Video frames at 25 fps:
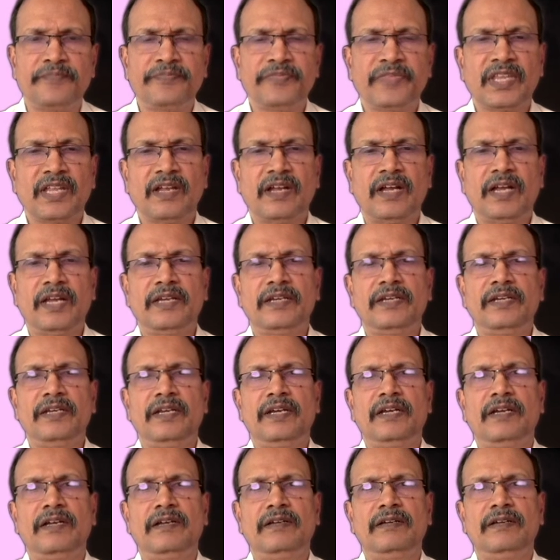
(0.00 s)
And
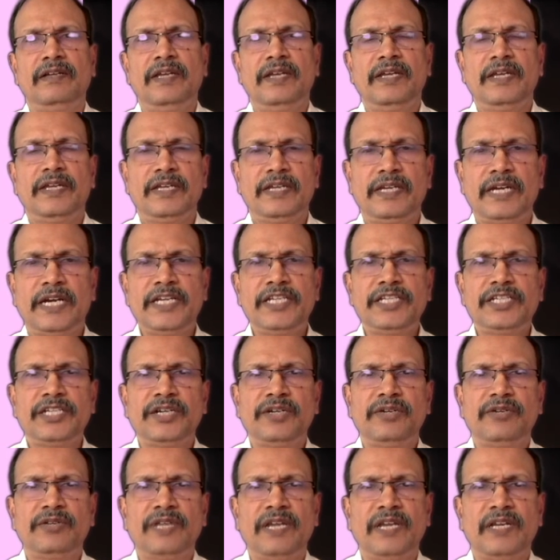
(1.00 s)
in addition
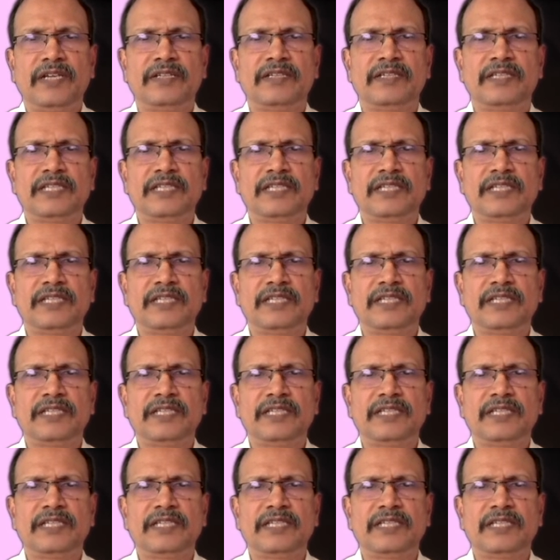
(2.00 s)
to that,